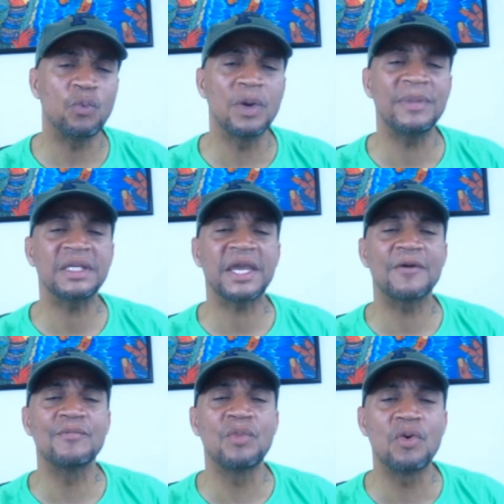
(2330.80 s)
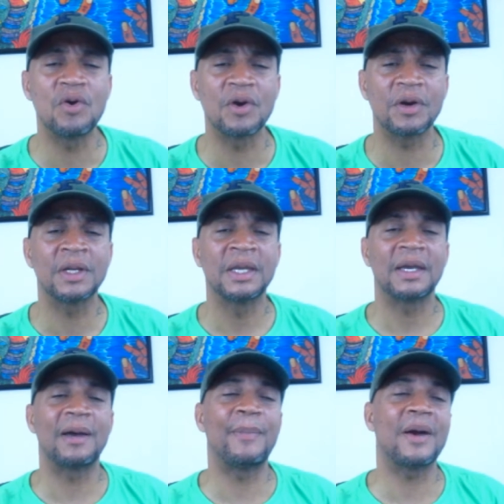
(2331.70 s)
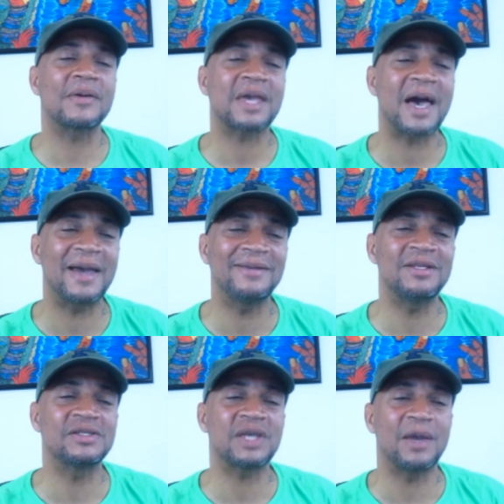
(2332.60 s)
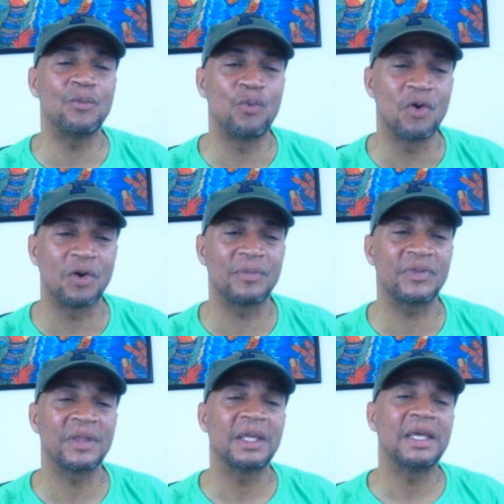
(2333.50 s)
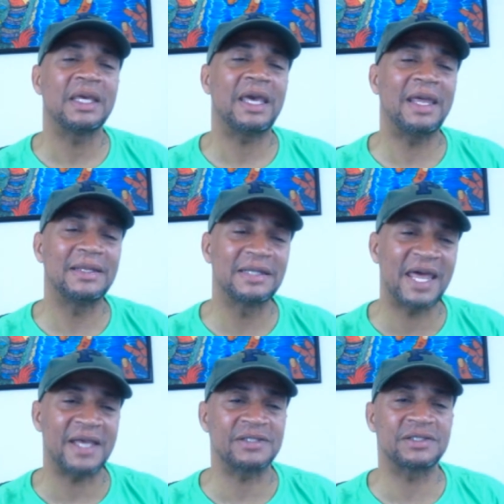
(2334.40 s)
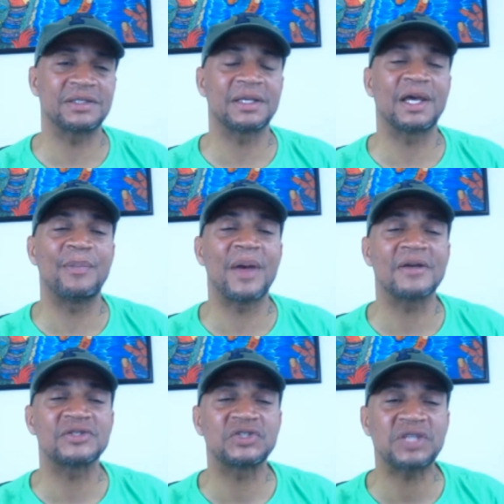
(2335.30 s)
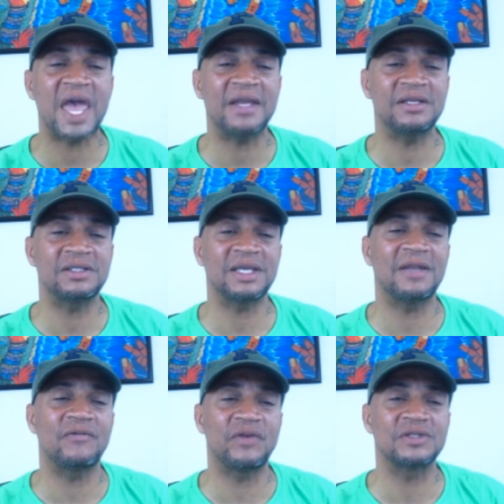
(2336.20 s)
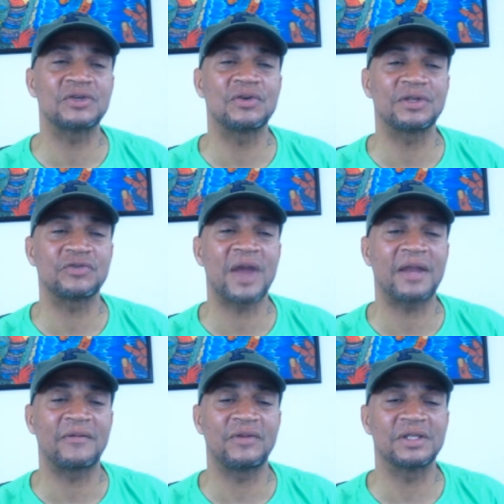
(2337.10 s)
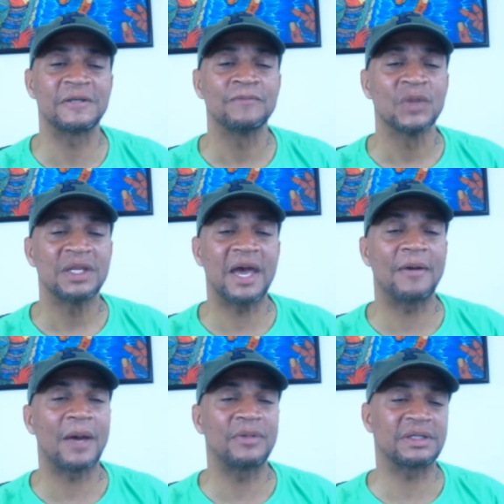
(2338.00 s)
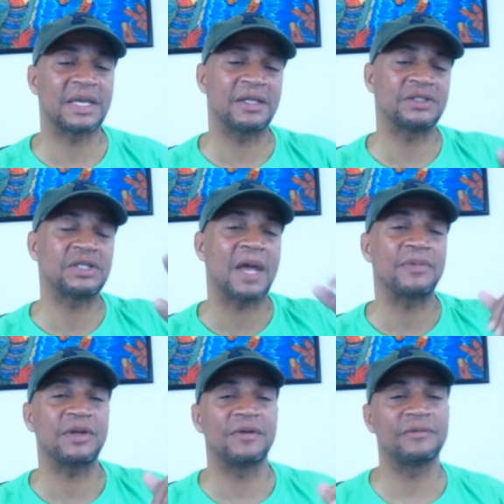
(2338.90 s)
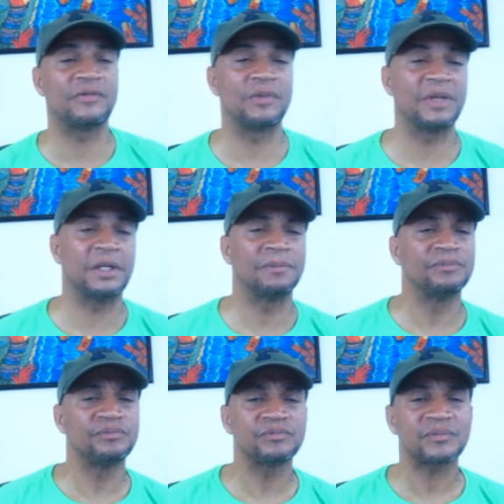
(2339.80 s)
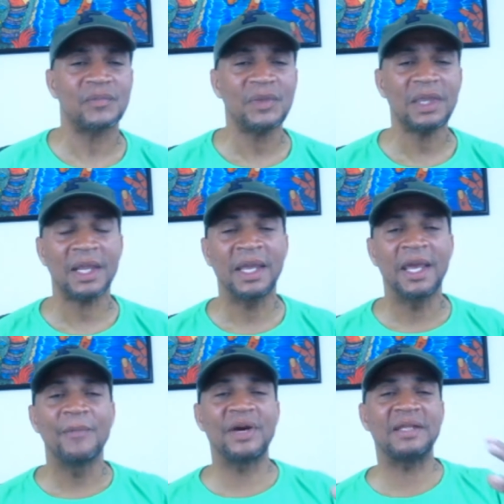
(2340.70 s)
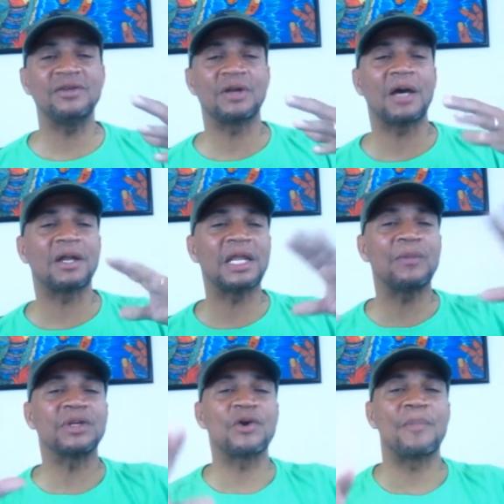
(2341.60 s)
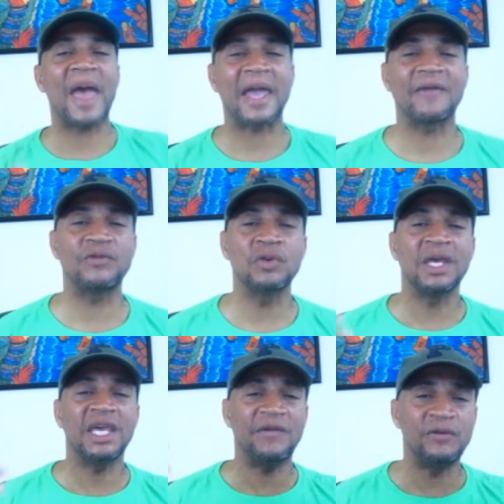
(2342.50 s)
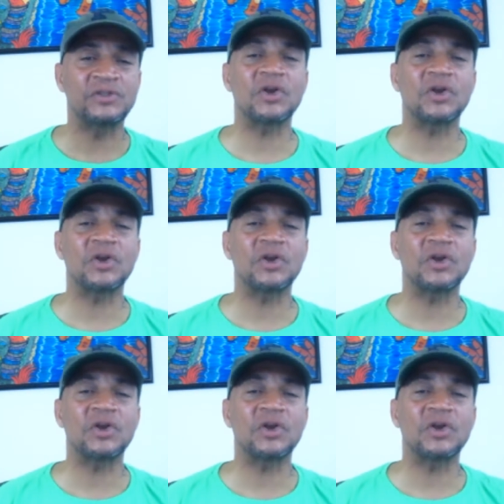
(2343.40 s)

Women care more about kindness and warmth and less about status and physical attractiveness. Now, I'm going to kind of stop there for a minute. But, you know, I want to go back. If you